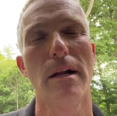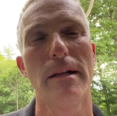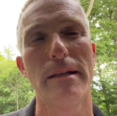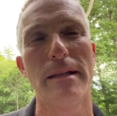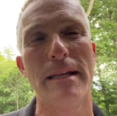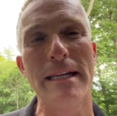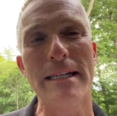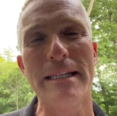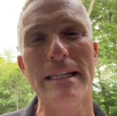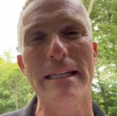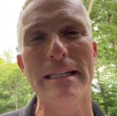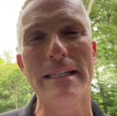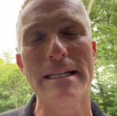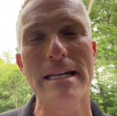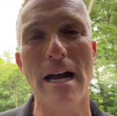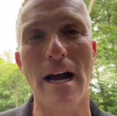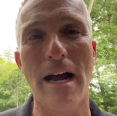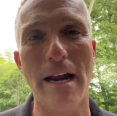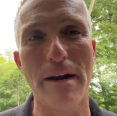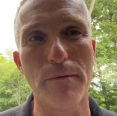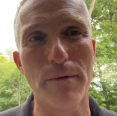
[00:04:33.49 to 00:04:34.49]
This is
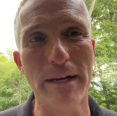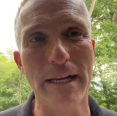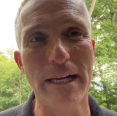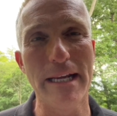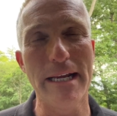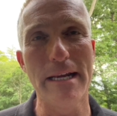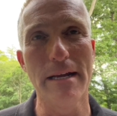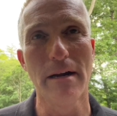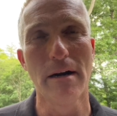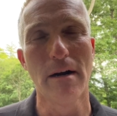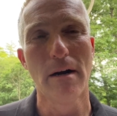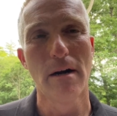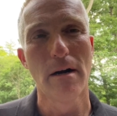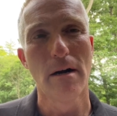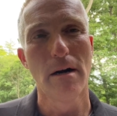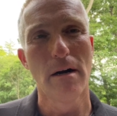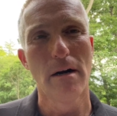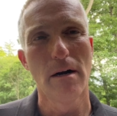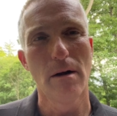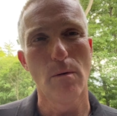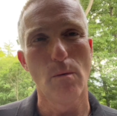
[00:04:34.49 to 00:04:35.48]
not really
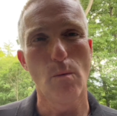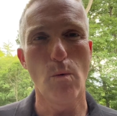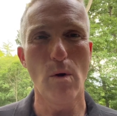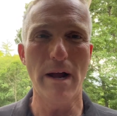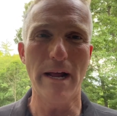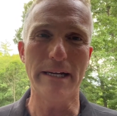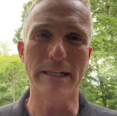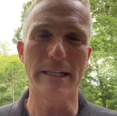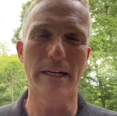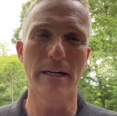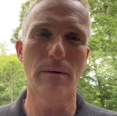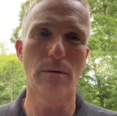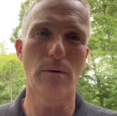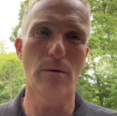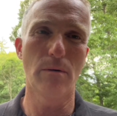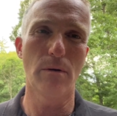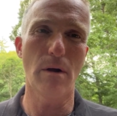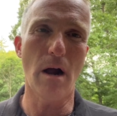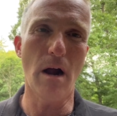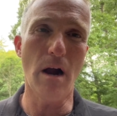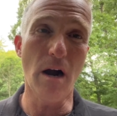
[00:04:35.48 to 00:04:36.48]
what
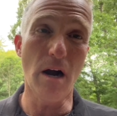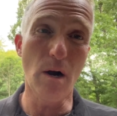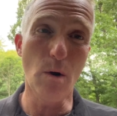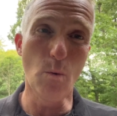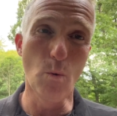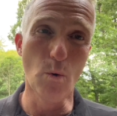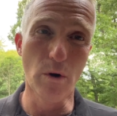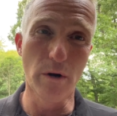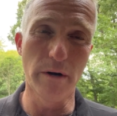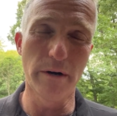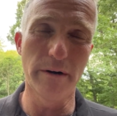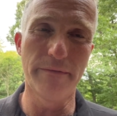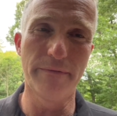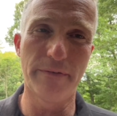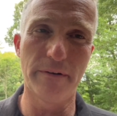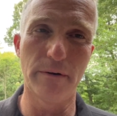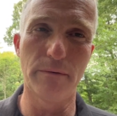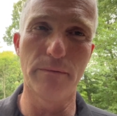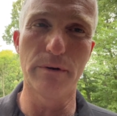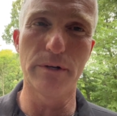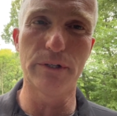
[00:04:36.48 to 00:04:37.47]
our word
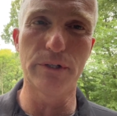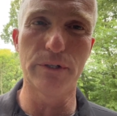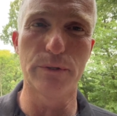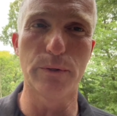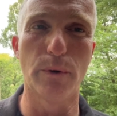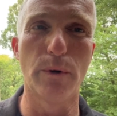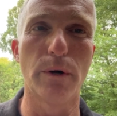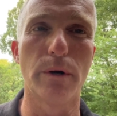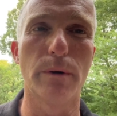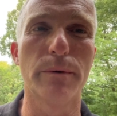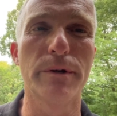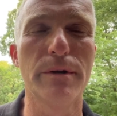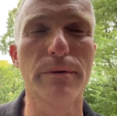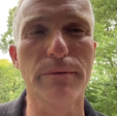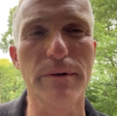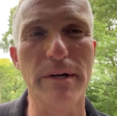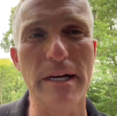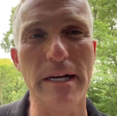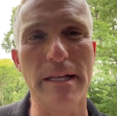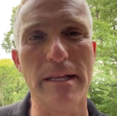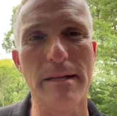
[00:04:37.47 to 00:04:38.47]
for restore, when you
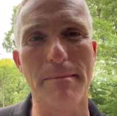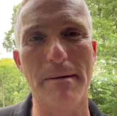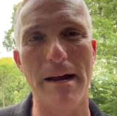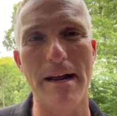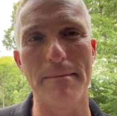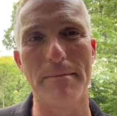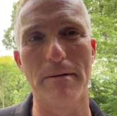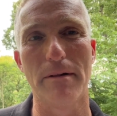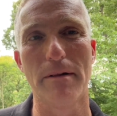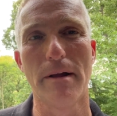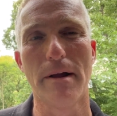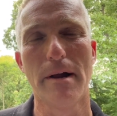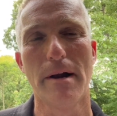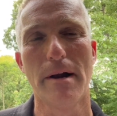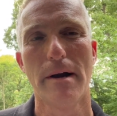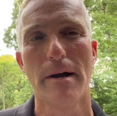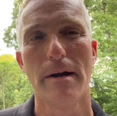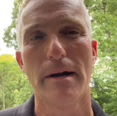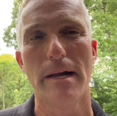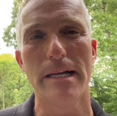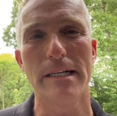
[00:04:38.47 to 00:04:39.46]
read in the Bible,
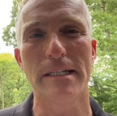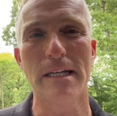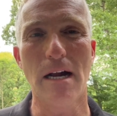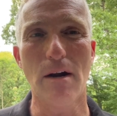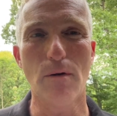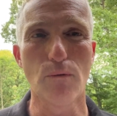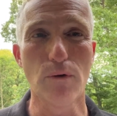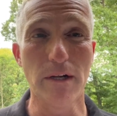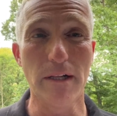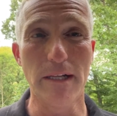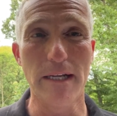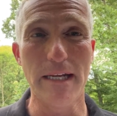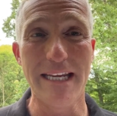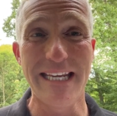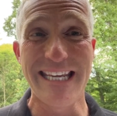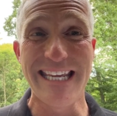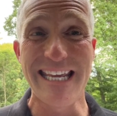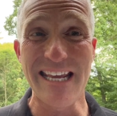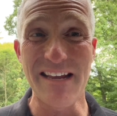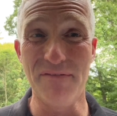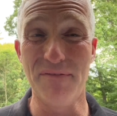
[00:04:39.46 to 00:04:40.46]
it's not really
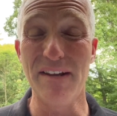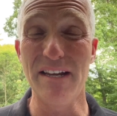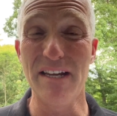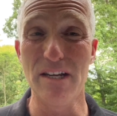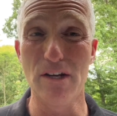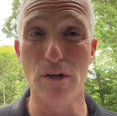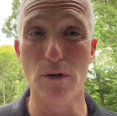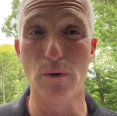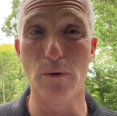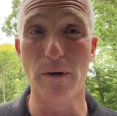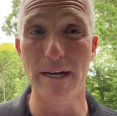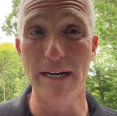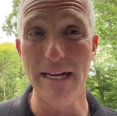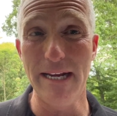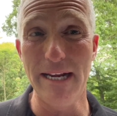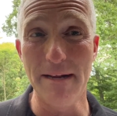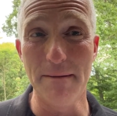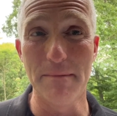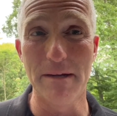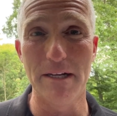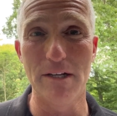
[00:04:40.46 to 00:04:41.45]
giving you an
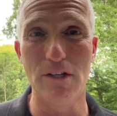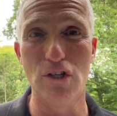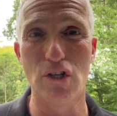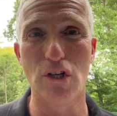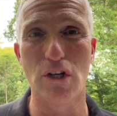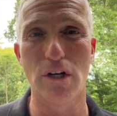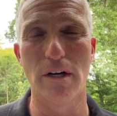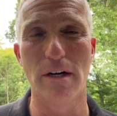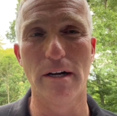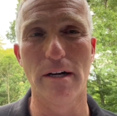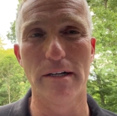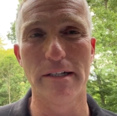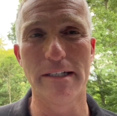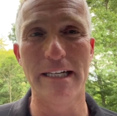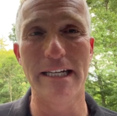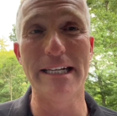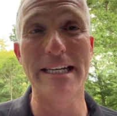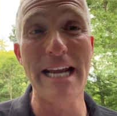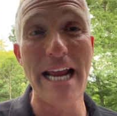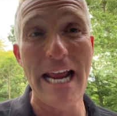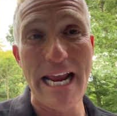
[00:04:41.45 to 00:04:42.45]
image
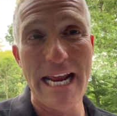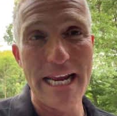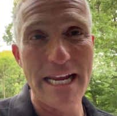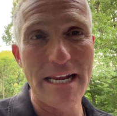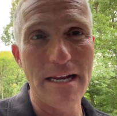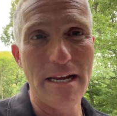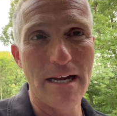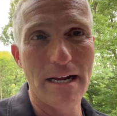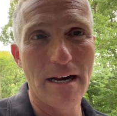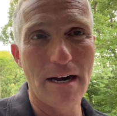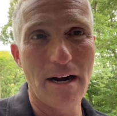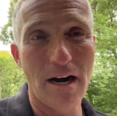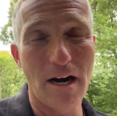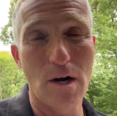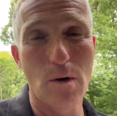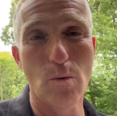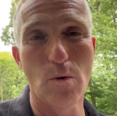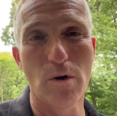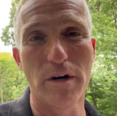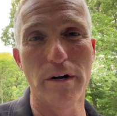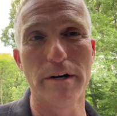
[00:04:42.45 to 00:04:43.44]
today,
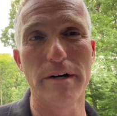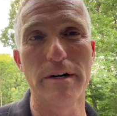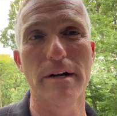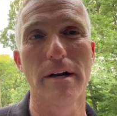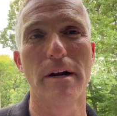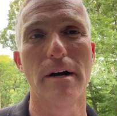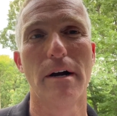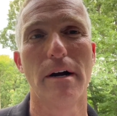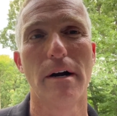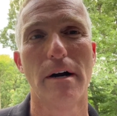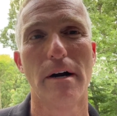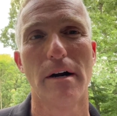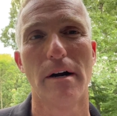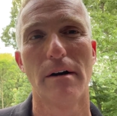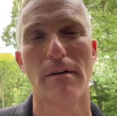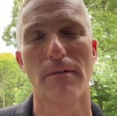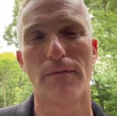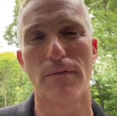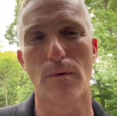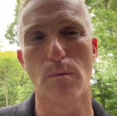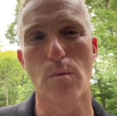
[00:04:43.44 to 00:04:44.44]
our word,
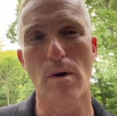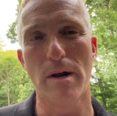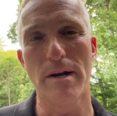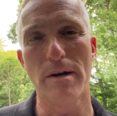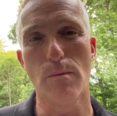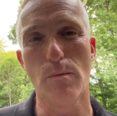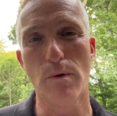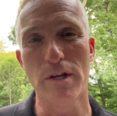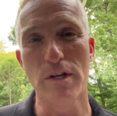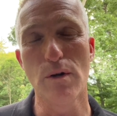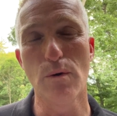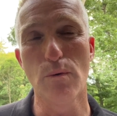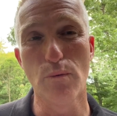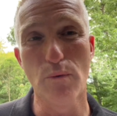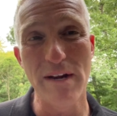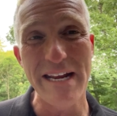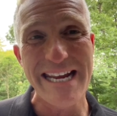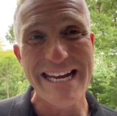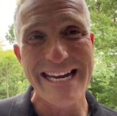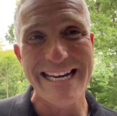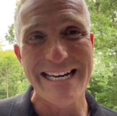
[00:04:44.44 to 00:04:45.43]
for when, when you
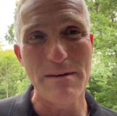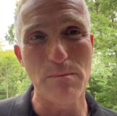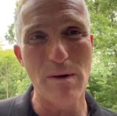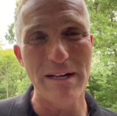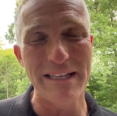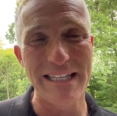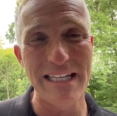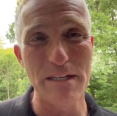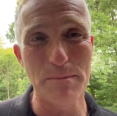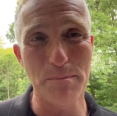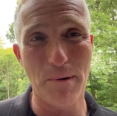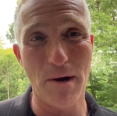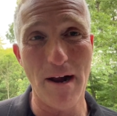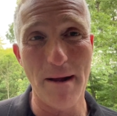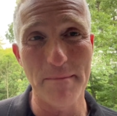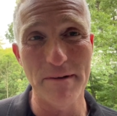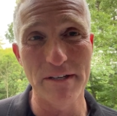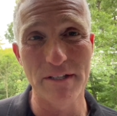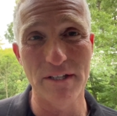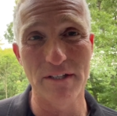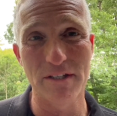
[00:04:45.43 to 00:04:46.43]
read what these
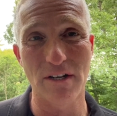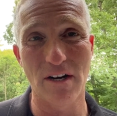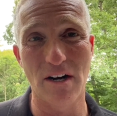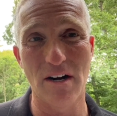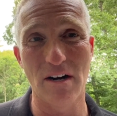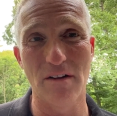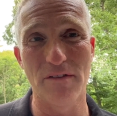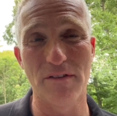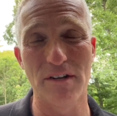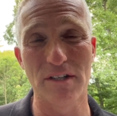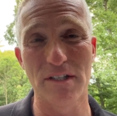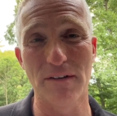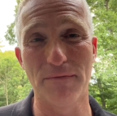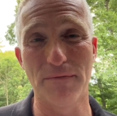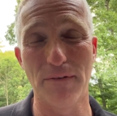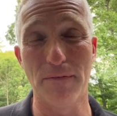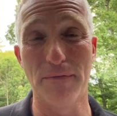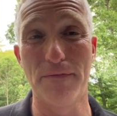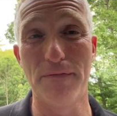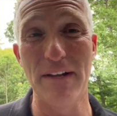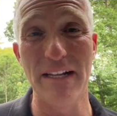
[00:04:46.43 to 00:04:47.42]
promises are, there's a
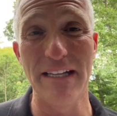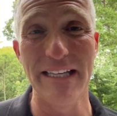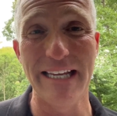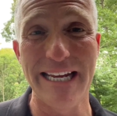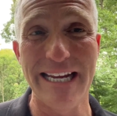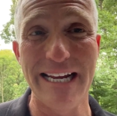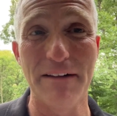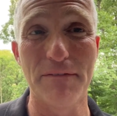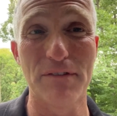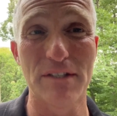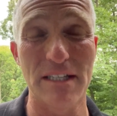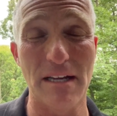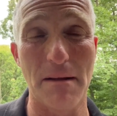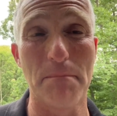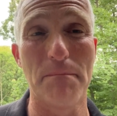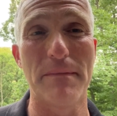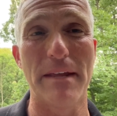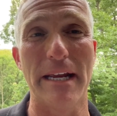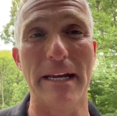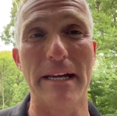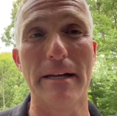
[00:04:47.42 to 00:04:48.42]
fulfilling of
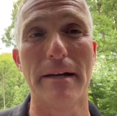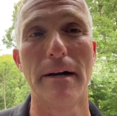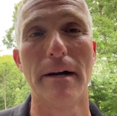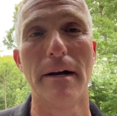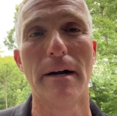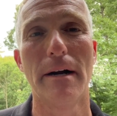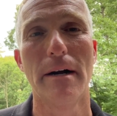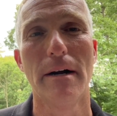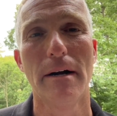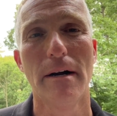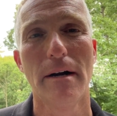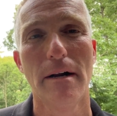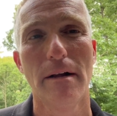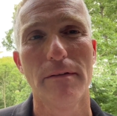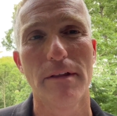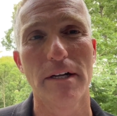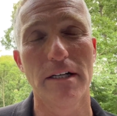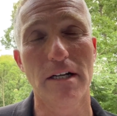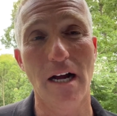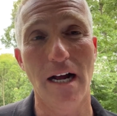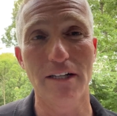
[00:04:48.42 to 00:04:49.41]
something
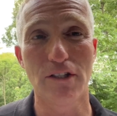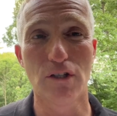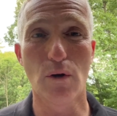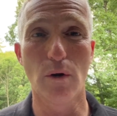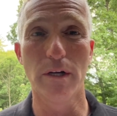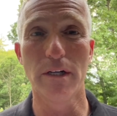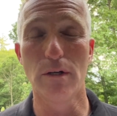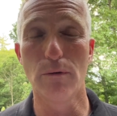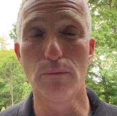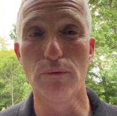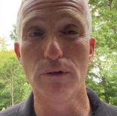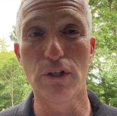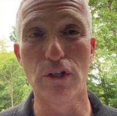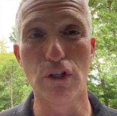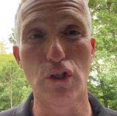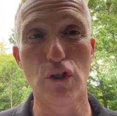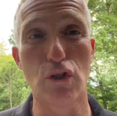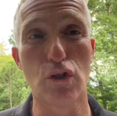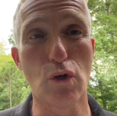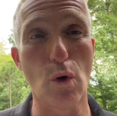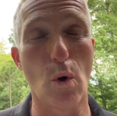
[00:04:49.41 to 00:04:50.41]
that God's going to
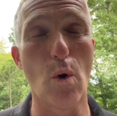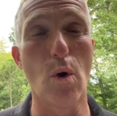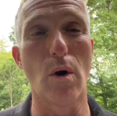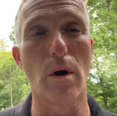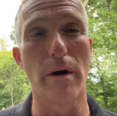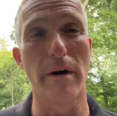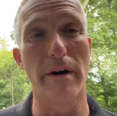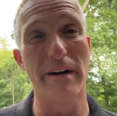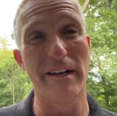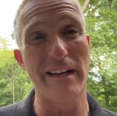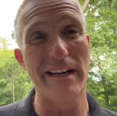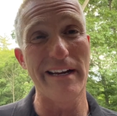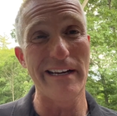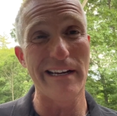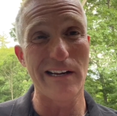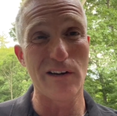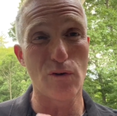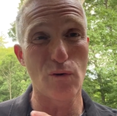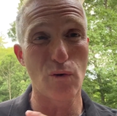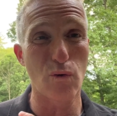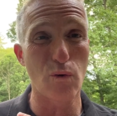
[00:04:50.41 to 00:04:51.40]
restore
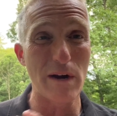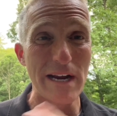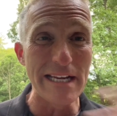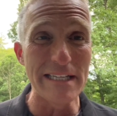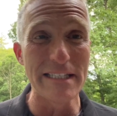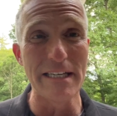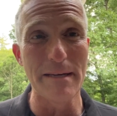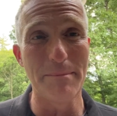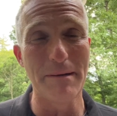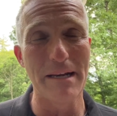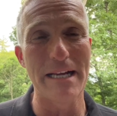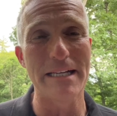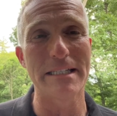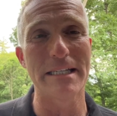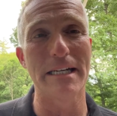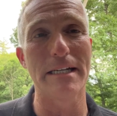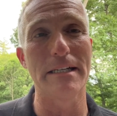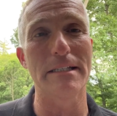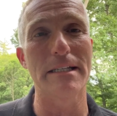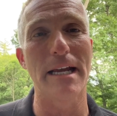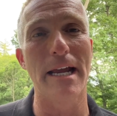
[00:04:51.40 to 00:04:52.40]
like crazy
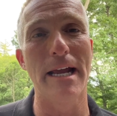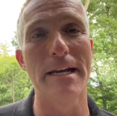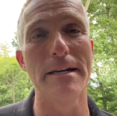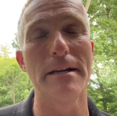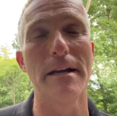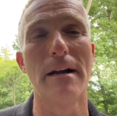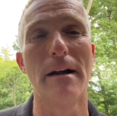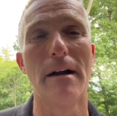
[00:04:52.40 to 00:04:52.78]
blessings. And